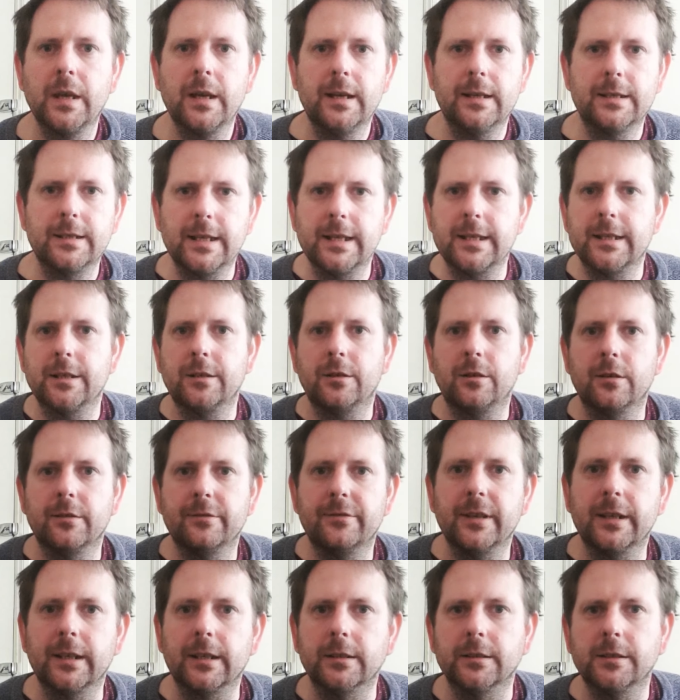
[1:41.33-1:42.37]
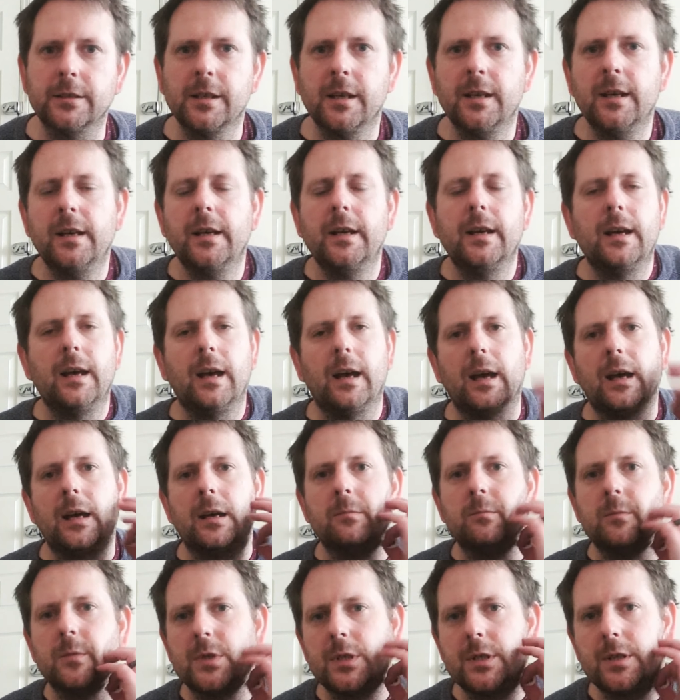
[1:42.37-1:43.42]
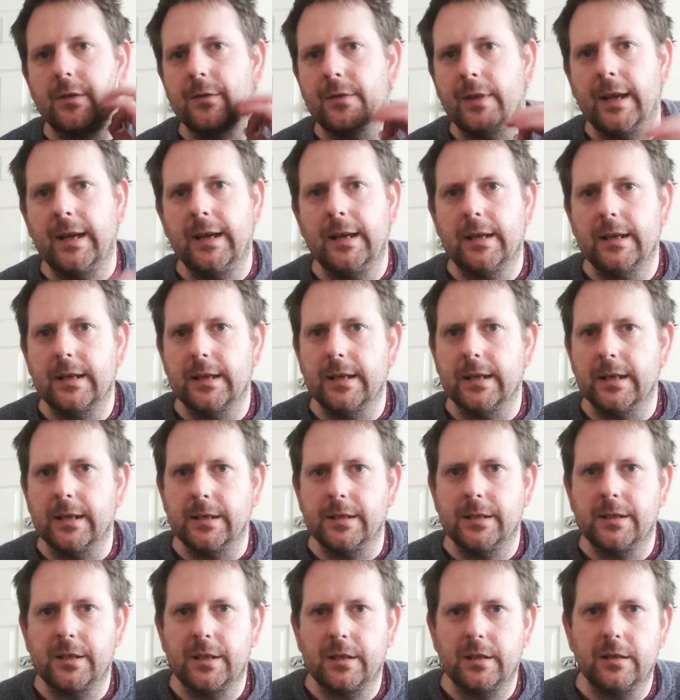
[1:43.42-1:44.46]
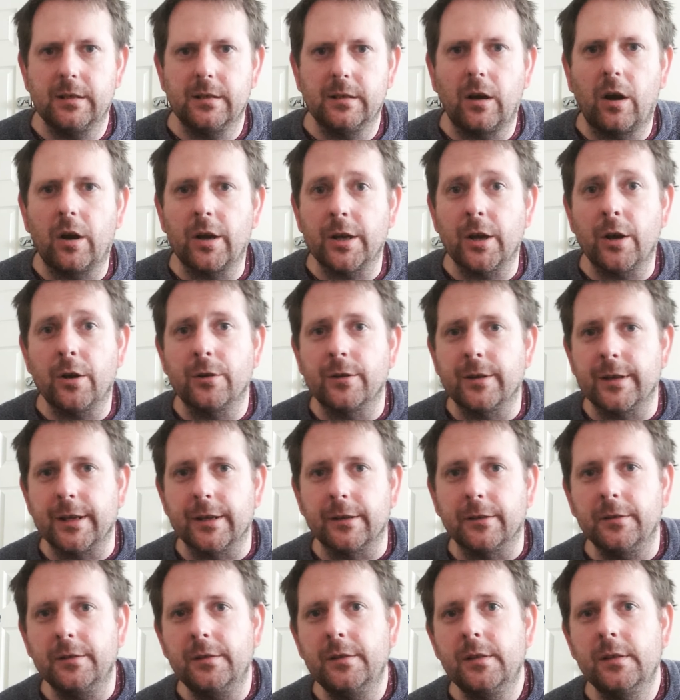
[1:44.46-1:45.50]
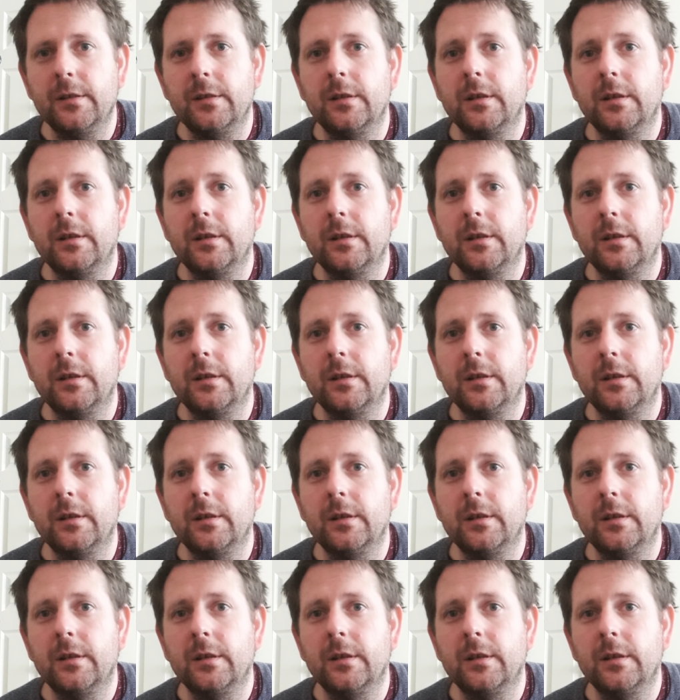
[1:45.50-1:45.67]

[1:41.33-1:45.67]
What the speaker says: It's easier on the fingers. So that is Ionian,